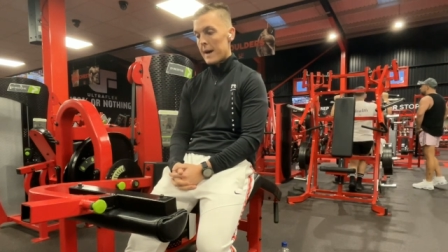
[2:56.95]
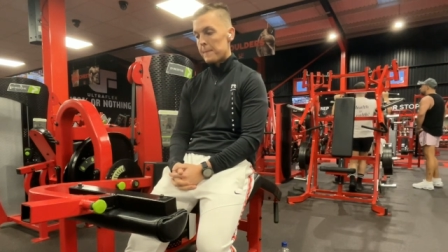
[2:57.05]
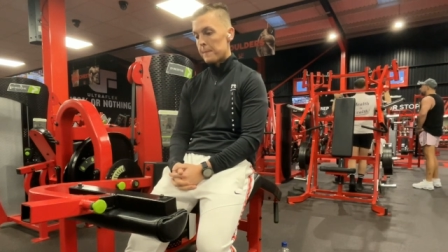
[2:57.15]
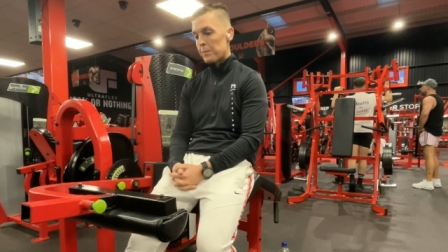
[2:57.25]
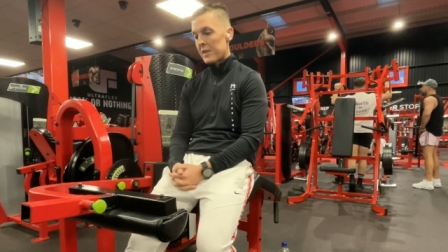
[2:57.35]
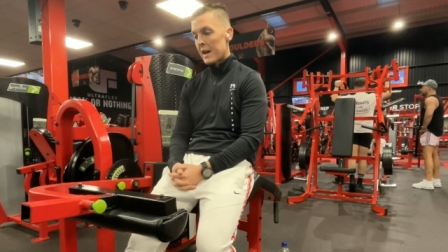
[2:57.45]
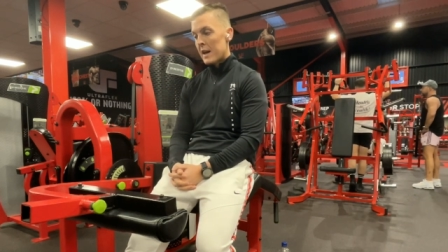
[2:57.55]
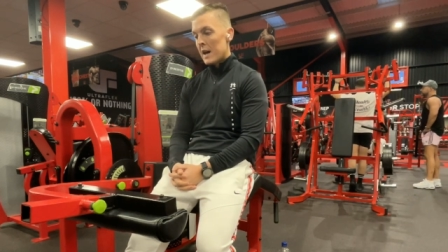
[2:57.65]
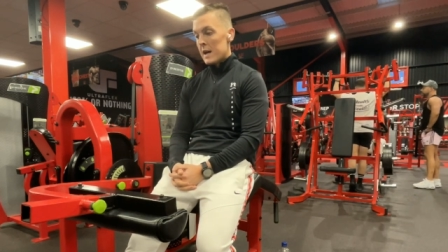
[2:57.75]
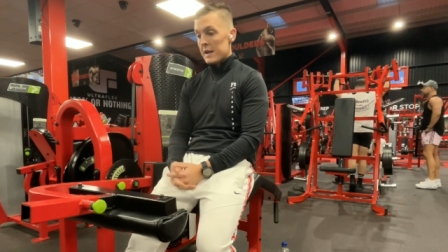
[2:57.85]
Um,
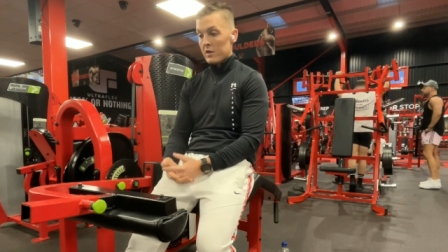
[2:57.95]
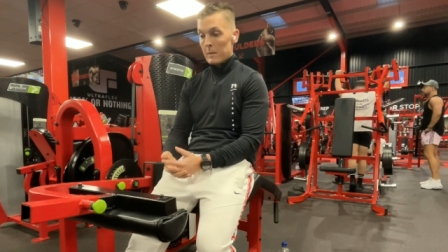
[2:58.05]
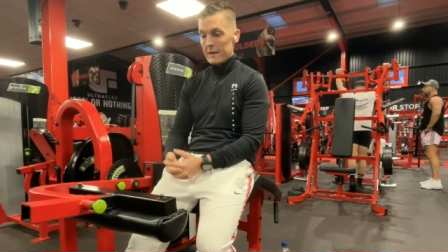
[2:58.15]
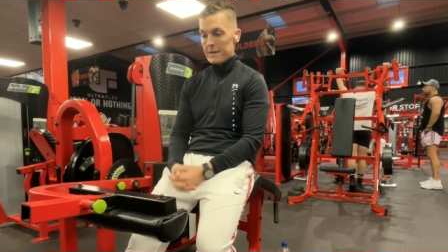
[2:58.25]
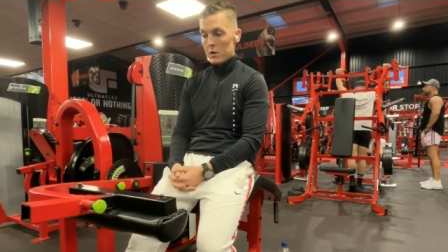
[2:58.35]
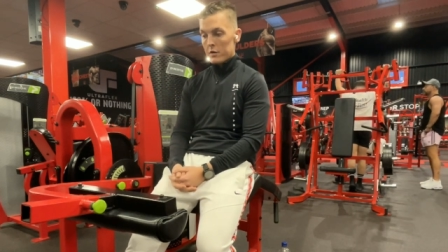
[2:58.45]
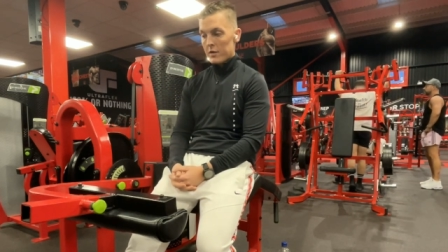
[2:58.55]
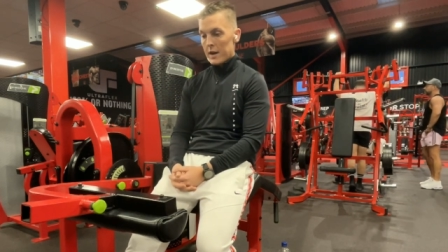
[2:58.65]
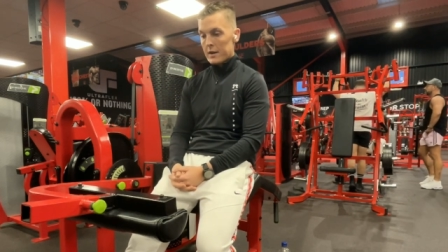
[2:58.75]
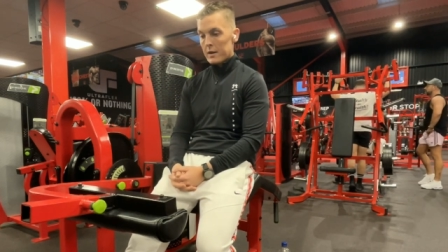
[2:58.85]
this is my
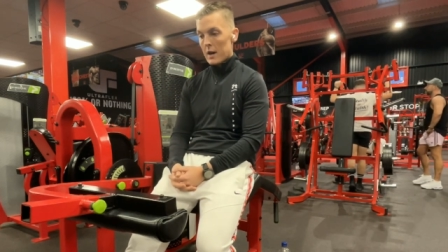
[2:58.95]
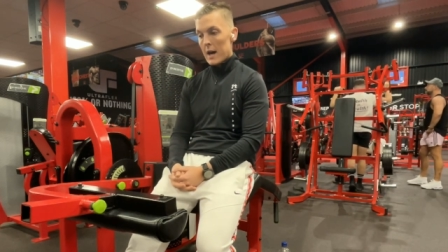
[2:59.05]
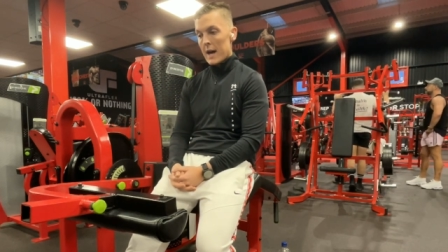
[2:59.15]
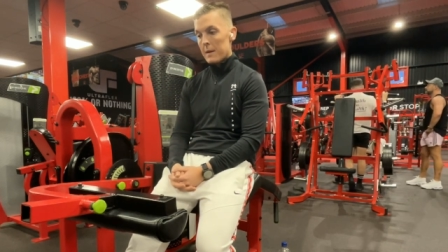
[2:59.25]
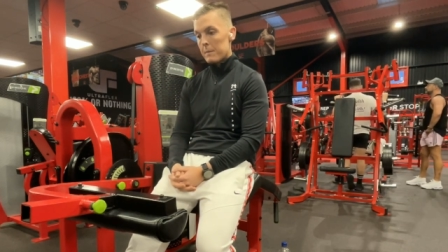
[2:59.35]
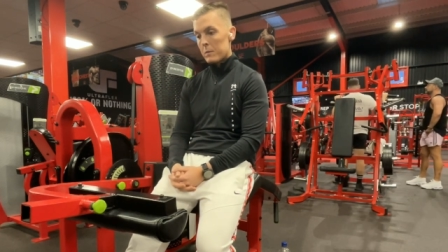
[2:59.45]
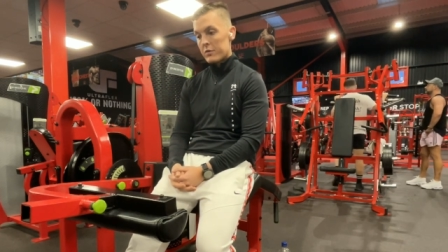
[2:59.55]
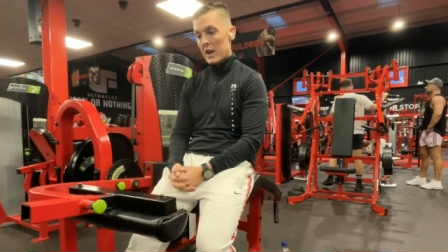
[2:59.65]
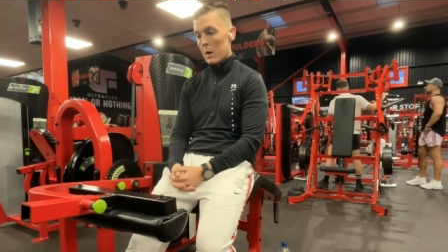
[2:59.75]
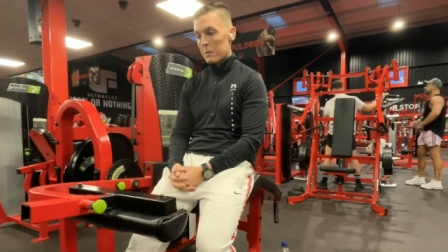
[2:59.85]
first set.
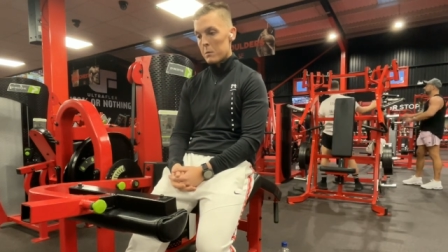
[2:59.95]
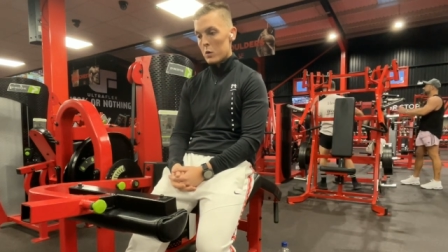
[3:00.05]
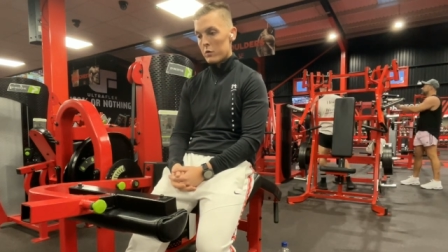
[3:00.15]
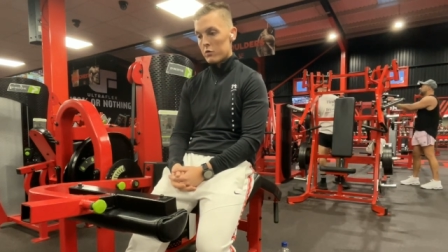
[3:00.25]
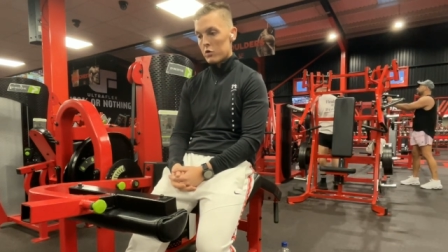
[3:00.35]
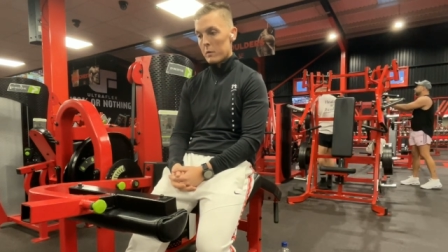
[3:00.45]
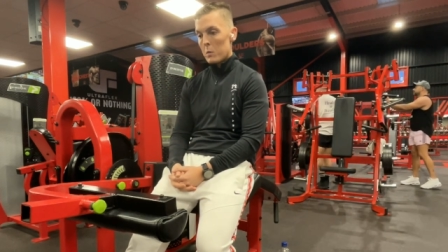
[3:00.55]
Um, see how it moves.